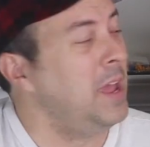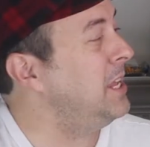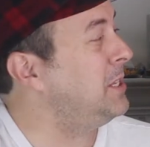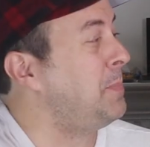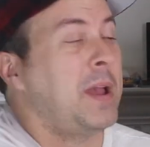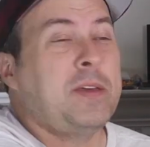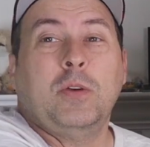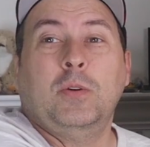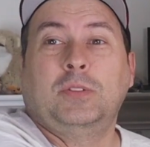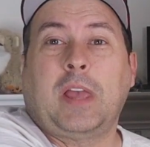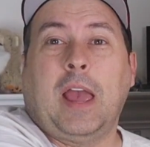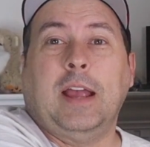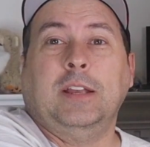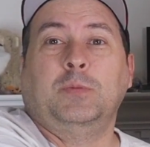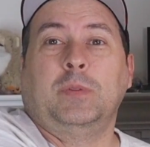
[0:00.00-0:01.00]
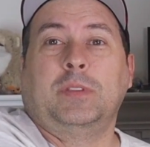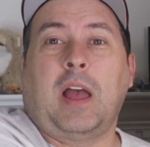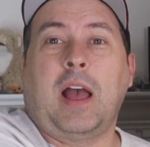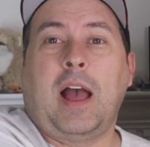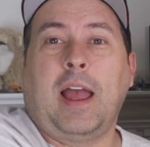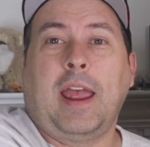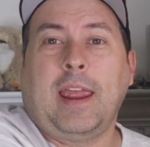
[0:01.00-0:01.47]
It's by those guys with the
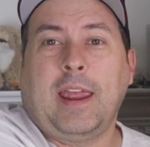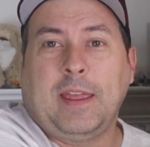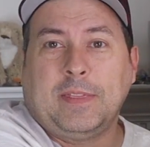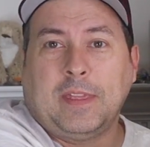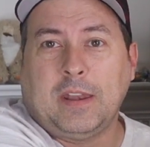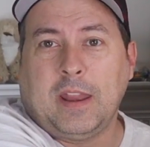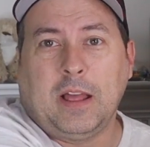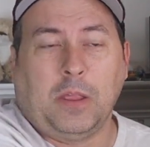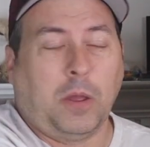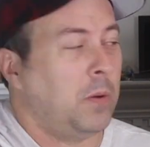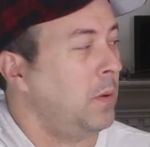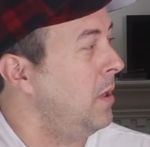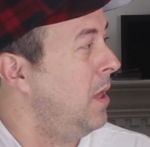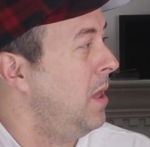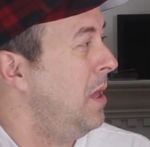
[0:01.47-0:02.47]
I and then Ello.